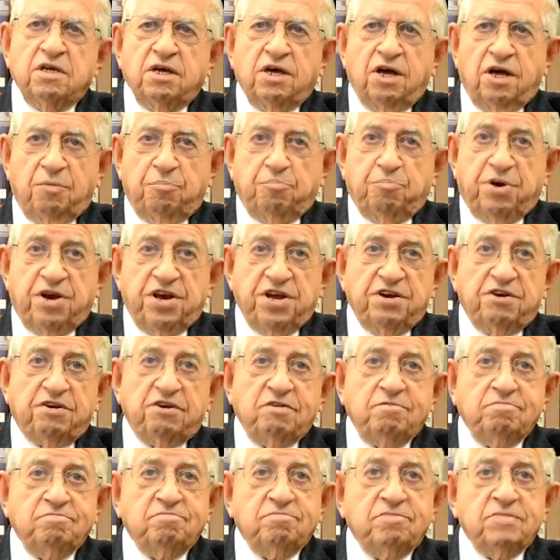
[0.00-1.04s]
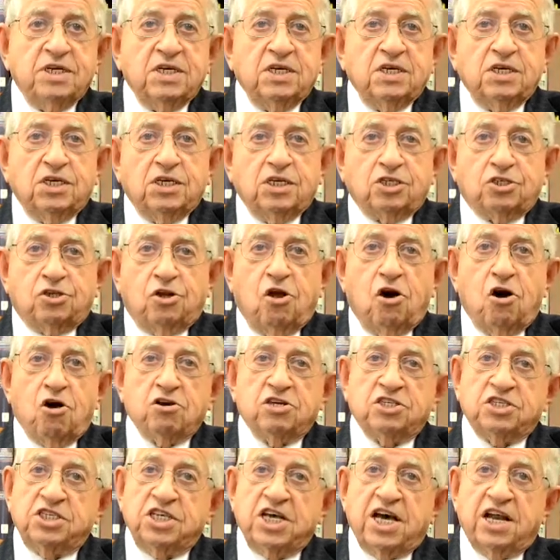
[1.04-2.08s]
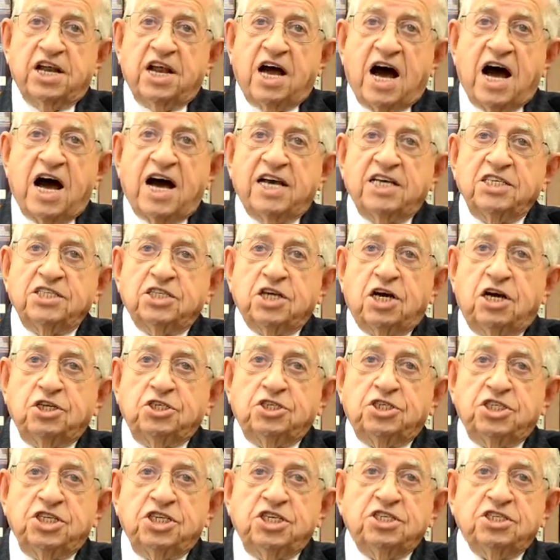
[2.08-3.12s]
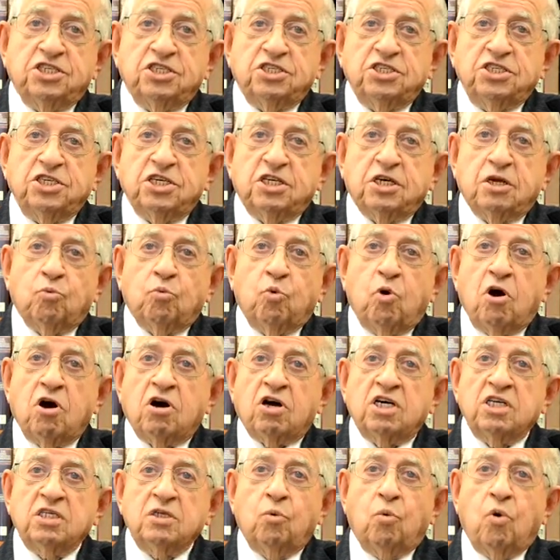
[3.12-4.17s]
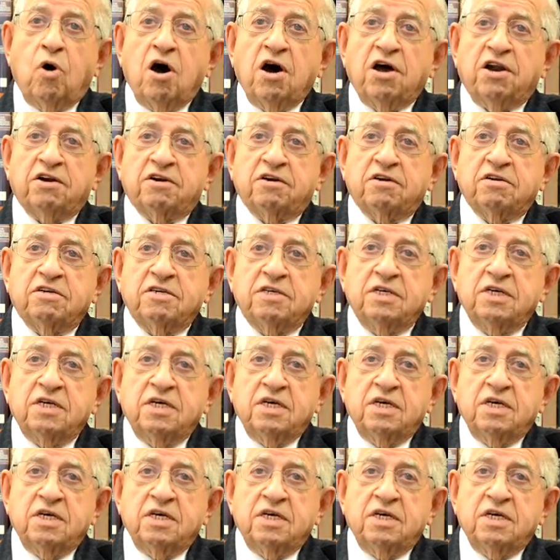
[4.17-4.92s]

And Peter, as long as he had eyes on Jesus, he could walk on the water.